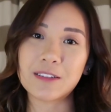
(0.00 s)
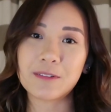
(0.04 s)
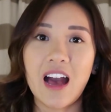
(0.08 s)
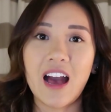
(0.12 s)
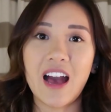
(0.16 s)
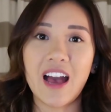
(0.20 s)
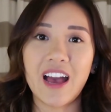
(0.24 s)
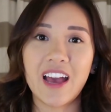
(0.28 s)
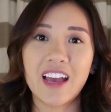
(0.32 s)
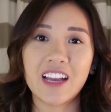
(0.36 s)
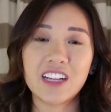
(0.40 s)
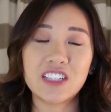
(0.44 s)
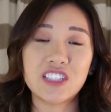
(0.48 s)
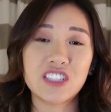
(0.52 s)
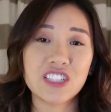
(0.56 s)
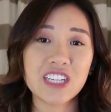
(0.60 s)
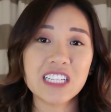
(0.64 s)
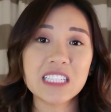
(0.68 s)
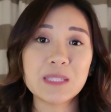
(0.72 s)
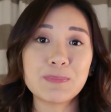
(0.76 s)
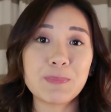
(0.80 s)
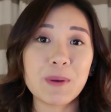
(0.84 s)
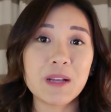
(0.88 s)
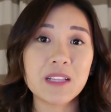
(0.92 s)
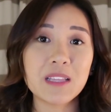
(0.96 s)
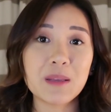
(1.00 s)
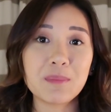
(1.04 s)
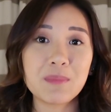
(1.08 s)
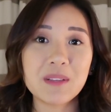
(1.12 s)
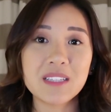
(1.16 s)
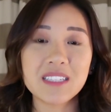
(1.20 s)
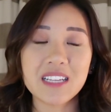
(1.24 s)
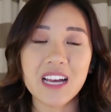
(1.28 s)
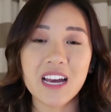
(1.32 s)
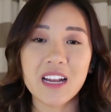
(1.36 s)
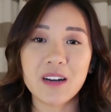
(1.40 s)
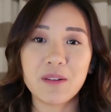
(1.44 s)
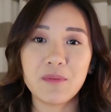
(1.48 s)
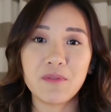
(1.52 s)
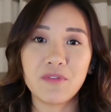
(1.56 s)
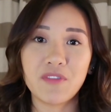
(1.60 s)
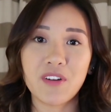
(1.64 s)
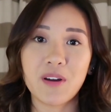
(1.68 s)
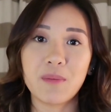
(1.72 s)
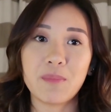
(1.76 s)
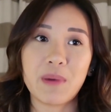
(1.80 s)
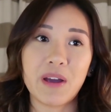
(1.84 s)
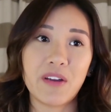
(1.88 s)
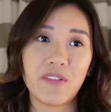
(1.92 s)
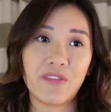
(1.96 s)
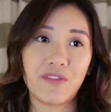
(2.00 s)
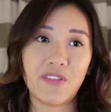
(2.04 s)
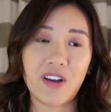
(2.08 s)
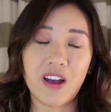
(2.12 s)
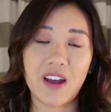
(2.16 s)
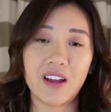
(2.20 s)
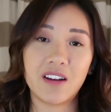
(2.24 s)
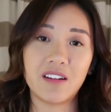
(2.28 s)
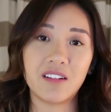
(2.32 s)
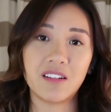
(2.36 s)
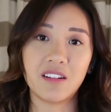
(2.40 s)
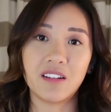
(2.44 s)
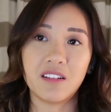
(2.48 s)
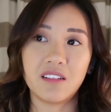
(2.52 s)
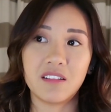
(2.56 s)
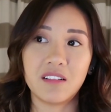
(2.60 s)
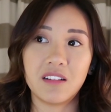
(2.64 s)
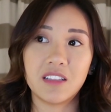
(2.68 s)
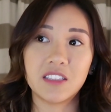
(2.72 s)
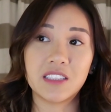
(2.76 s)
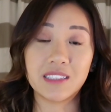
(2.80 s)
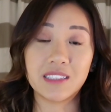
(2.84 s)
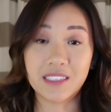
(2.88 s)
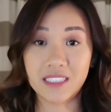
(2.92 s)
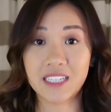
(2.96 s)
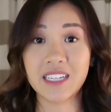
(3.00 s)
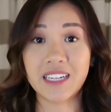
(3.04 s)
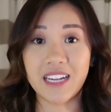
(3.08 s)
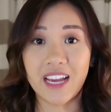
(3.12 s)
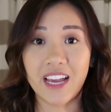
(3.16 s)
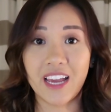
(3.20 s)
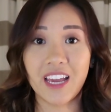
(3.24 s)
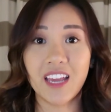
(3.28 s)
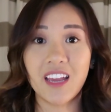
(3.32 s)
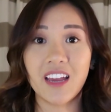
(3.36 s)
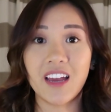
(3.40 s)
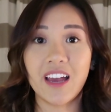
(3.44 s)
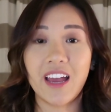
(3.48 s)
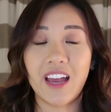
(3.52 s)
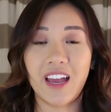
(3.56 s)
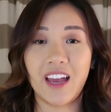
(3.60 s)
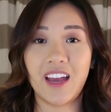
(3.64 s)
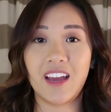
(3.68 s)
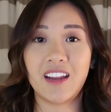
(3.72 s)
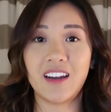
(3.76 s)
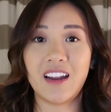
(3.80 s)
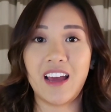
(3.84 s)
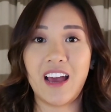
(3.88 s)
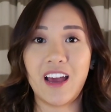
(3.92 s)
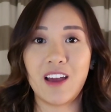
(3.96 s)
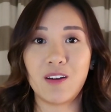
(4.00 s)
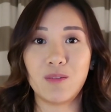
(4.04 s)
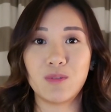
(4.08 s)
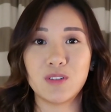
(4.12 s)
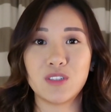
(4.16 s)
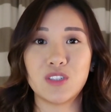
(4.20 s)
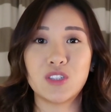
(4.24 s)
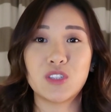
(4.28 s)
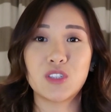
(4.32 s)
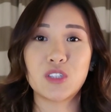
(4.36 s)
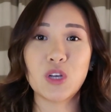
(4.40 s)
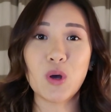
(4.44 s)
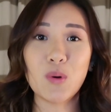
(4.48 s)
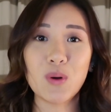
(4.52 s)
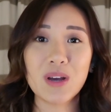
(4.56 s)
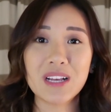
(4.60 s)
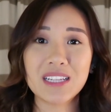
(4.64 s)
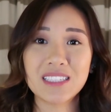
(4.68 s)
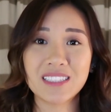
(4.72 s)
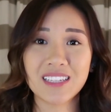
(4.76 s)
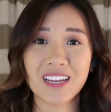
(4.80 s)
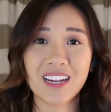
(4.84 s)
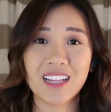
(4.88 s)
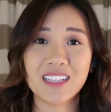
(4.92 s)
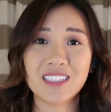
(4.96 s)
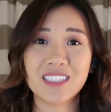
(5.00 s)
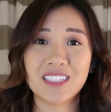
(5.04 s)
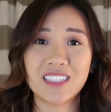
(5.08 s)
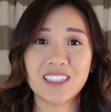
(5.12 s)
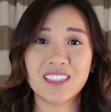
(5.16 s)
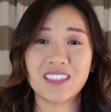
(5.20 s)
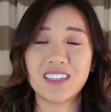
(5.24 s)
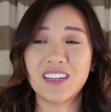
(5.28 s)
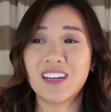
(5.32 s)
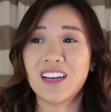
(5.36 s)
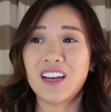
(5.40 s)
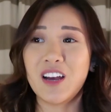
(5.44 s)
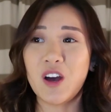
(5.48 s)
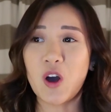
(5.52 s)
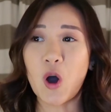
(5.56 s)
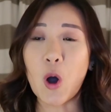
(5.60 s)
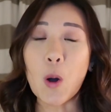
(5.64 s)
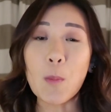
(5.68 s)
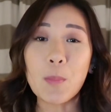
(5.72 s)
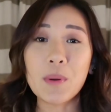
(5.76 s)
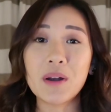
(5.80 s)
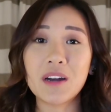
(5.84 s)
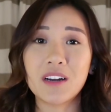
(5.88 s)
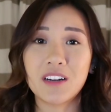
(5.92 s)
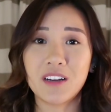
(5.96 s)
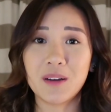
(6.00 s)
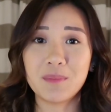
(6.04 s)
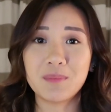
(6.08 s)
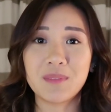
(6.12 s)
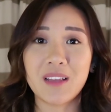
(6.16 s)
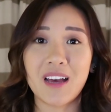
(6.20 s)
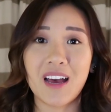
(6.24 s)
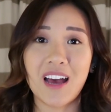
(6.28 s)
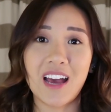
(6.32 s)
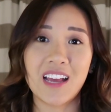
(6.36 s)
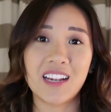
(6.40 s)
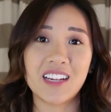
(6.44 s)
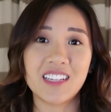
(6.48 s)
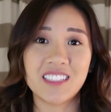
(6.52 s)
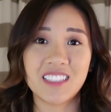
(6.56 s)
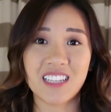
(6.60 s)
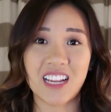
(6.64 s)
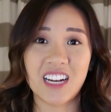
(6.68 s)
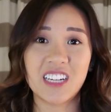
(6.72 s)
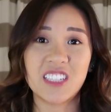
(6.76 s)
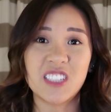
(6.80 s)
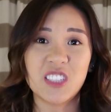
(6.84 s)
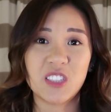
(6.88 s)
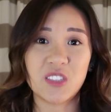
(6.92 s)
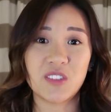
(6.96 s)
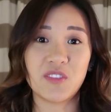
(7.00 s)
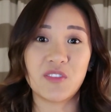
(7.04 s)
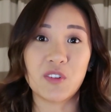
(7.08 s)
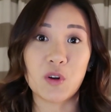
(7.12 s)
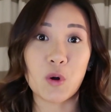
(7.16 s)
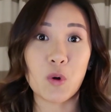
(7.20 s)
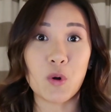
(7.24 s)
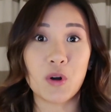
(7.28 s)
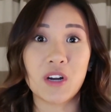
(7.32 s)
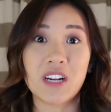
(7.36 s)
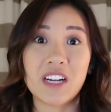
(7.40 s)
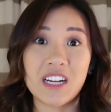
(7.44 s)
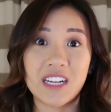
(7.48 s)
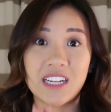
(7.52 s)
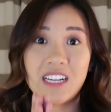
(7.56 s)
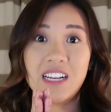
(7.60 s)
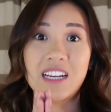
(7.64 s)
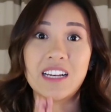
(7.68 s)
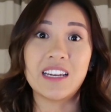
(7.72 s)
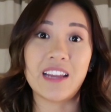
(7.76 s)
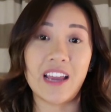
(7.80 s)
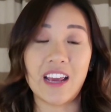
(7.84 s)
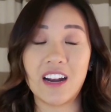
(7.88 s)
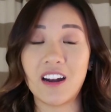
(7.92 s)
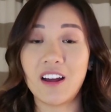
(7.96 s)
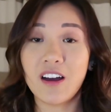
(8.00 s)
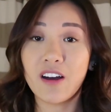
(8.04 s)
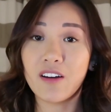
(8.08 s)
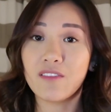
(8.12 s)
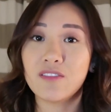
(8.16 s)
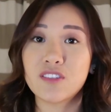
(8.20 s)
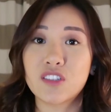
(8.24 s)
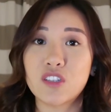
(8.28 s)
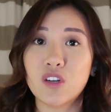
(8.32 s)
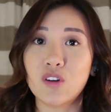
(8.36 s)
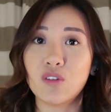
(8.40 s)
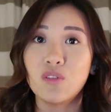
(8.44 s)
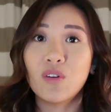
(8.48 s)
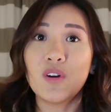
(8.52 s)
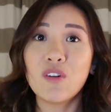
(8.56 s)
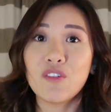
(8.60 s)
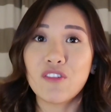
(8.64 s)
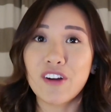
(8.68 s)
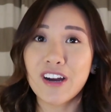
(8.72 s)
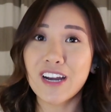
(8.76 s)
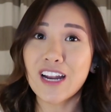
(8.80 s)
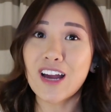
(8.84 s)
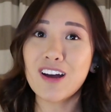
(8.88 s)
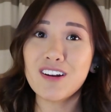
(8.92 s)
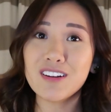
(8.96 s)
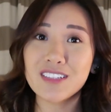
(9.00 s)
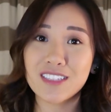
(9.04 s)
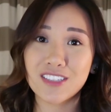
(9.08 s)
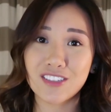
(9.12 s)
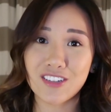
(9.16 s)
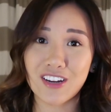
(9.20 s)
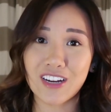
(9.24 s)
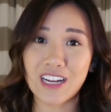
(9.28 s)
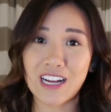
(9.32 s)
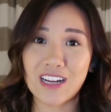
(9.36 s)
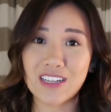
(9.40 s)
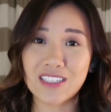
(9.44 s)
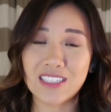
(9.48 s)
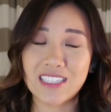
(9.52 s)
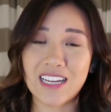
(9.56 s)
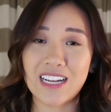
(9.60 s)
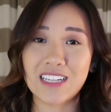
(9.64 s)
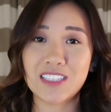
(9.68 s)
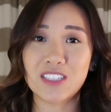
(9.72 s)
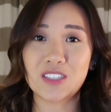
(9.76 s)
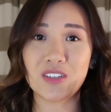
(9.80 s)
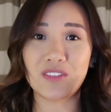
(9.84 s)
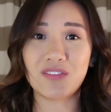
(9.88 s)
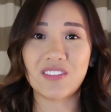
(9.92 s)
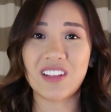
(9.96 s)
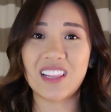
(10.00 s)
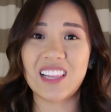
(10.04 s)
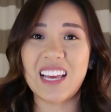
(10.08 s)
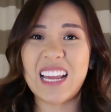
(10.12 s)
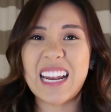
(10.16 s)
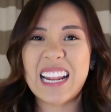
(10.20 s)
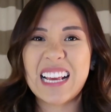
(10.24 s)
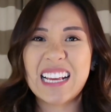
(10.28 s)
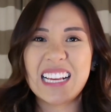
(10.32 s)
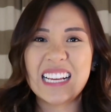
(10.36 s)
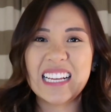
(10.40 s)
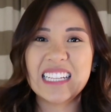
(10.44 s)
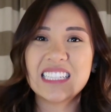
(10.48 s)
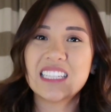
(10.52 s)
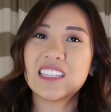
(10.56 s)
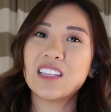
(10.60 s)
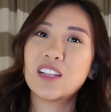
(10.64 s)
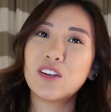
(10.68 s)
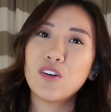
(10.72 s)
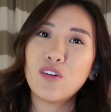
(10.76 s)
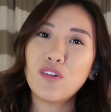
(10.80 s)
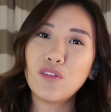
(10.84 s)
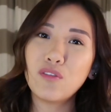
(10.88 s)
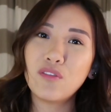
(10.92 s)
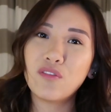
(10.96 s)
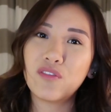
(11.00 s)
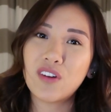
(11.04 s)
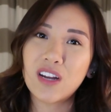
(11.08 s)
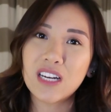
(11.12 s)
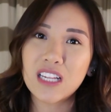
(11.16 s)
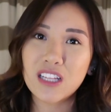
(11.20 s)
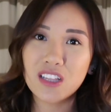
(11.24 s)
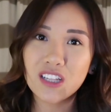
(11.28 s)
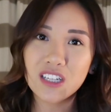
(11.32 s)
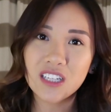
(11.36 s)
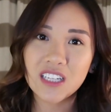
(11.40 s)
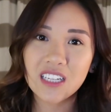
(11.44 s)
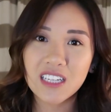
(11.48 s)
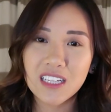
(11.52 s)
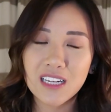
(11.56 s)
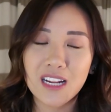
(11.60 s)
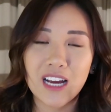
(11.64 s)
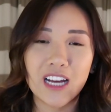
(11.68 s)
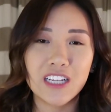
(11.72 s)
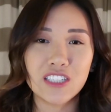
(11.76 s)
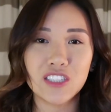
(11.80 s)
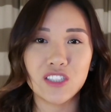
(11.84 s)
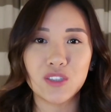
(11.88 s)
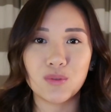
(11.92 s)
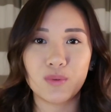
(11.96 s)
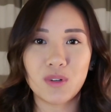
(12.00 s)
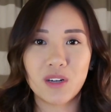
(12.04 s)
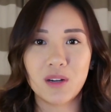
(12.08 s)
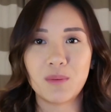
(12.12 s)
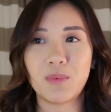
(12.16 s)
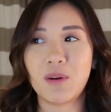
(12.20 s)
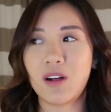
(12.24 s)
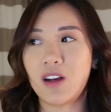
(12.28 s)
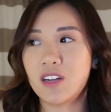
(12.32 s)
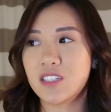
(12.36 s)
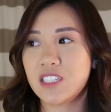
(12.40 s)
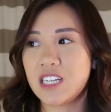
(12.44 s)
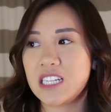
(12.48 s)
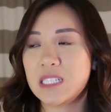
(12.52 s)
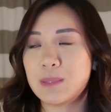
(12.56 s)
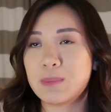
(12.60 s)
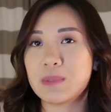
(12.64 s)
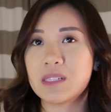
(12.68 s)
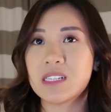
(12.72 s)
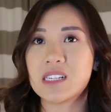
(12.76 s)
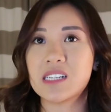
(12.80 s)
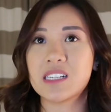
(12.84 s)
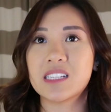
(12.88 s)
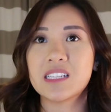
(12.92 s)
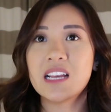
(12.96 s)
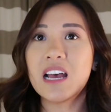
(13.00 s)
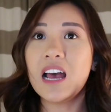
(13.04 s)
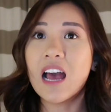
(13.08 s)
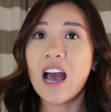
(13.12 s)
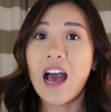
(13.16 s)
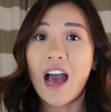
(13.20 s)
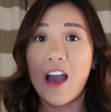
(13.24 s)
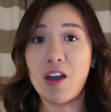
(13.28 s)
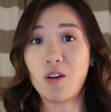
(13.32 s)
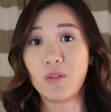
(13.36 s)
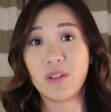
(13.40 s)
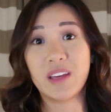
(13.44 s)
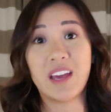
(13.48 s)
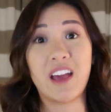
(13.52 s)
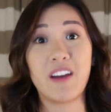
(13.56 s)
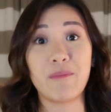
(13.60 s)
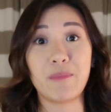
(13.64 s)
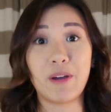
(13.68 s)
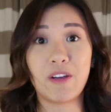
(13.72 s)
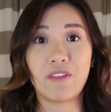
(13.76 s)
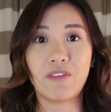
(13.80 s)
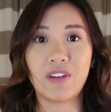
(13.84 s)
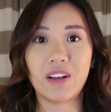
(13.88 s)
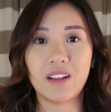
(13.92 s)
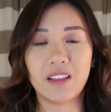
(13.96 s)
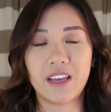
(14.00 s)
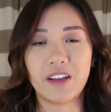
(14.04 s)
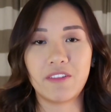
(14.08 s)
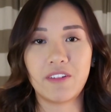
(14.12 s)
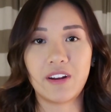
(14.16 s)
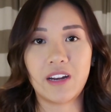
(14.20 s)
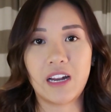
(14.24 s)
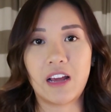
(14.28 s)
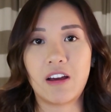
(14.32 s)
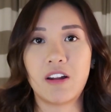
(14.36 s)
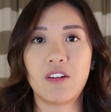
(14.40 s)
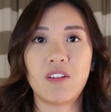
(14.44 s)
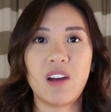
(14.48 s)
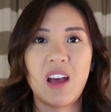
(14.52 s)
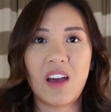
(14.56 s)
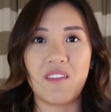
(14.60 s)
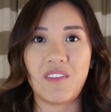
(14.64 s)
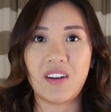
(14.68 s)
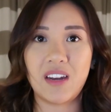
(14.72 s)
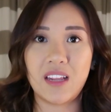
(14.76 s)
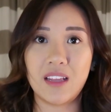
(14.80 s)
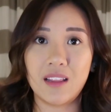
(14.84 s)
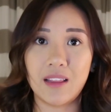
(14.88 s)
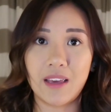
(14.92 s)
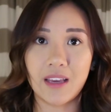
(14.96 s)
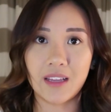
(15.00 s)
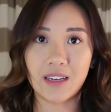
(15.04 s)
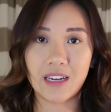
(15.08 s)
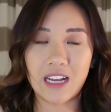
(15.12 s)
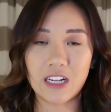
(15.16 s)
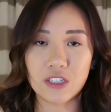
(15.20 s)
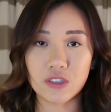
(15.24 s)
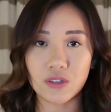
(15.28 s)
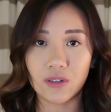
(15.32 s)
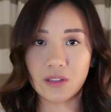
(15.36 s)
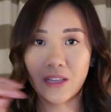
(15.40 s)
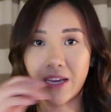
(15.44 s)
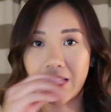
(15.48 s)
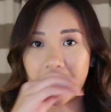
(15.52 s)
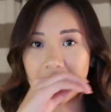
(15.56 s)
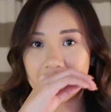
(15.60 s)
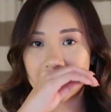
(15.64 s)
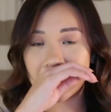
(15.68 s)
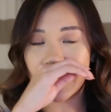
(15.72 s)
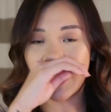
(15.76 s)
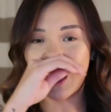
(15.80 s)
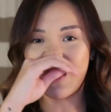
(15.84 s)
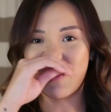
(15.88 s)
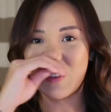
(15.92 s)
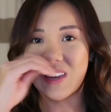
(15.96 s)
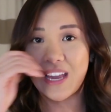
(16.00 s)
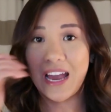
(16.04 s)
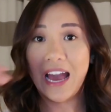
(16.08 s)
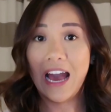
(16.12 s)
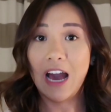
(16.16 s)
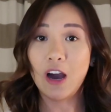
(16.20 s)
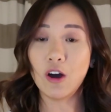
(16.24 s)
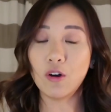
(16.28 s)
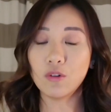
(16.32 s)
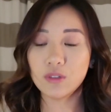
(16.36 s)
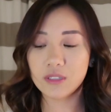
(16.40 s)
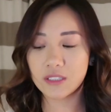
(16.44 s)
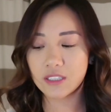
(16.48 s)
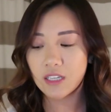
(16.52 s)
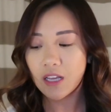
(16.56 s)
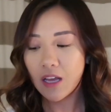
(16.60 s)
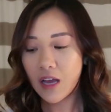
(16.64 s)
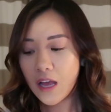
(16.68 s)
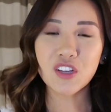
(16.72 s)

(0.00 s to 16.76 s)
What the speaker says: I just picked up this item from my friend tonight and I was so excited to open it up that I decided just to record it night of. So right now it's dark outside, so if the lighting is a little funny looking, I just want to apologize because I only have my ring light right now. I don't have any like natural lighting to help me out.